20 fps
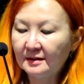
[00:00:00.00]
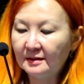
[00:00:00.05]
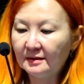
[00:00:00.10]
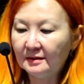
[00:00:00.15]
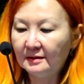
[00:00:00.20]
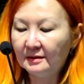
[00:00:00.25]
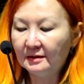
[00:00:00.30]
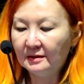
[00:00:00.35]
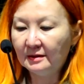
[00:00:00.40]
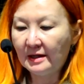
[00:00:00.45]

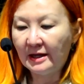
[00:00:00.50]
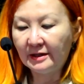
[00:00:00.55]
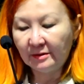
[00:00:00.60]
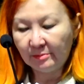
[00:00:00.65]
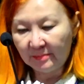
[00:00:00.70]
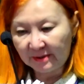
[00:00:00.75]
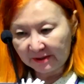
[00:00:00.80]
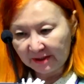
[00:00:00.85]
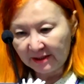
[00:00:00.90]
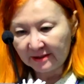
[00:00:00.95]
and
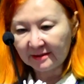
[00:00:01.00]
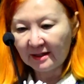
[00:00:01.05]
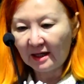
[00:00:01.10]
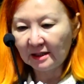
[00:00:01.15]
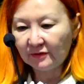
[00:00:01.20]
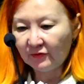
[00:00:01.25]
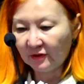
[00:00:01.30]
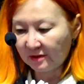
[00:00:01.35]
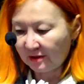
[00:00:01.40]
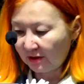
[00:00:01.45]

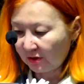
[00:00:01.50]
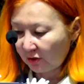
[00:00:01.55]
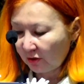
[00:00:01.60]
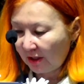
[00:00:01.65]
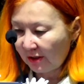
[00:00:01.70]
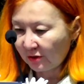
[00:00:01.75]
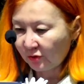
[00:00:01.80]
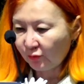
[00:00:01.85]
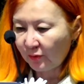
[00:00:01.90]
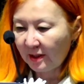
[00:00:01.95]
bodhisattvas
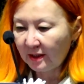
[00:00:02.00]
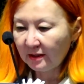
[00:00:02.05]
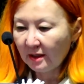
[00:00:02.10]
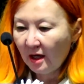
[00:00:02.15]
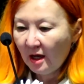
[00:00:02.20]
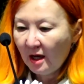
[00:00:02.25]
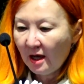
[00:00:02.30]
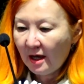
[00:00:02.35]
as well,